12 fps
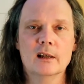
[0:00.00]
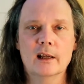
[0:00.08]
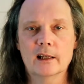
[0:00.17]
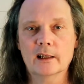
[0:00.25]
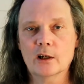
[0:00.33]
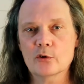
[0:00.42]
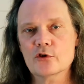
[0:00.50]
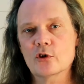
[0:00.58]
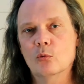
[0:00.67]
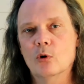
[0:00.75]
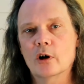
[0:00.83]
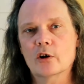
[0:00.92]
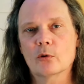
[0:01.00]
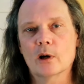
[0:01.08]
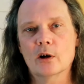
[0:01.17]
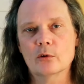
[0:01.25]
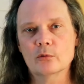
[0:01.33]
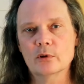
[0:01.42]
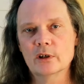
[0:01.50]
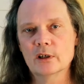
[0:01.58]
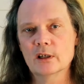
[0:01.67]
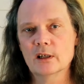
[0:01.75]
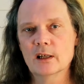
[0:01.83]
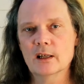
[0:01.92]
And I also walk around
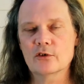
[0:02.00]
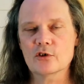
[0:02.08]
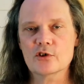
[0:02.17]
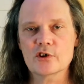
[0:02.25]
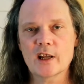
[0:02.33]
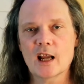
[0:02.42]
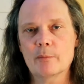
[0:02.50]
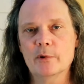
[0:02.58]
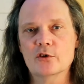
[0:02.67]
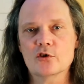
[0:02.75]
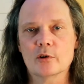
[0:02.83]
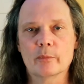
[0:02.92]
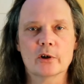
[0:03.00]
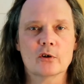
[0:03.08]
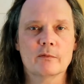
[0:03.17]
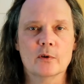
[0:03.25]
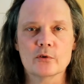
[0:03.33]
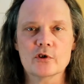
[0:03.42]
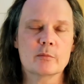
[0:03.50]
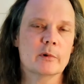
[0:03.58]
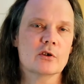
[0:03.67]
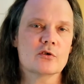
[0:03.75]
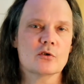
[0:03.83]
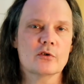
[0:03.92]
and just tap each of the microphones to
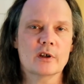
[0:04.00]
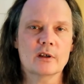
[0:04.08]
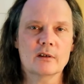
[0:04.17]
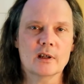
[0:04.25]
make sure that